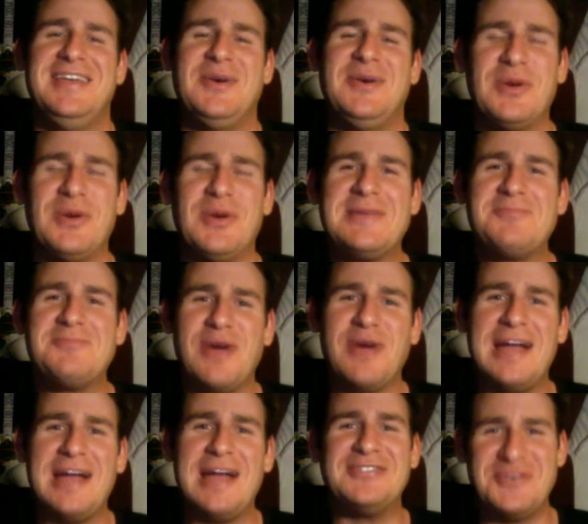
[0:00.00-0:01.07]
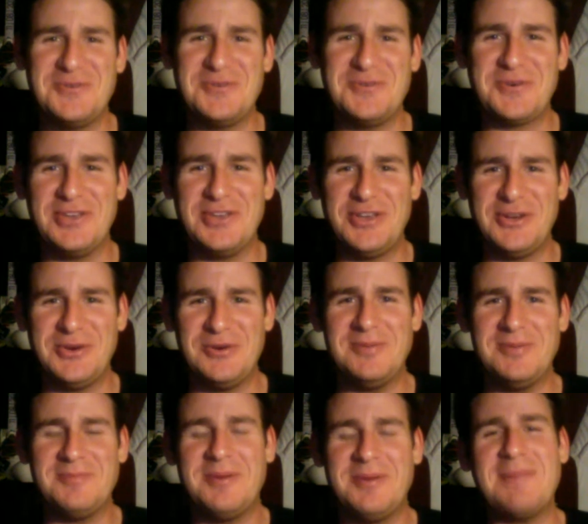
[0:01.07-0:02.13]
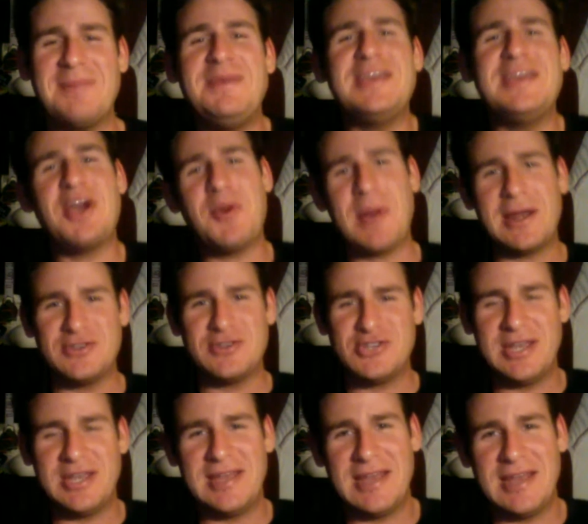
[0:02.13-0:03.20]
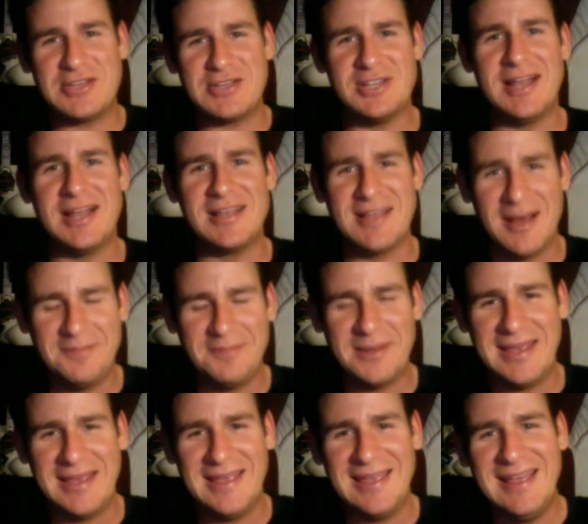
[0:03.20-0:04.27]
What can Brown do for you? By Pico Energy, an Exelon company.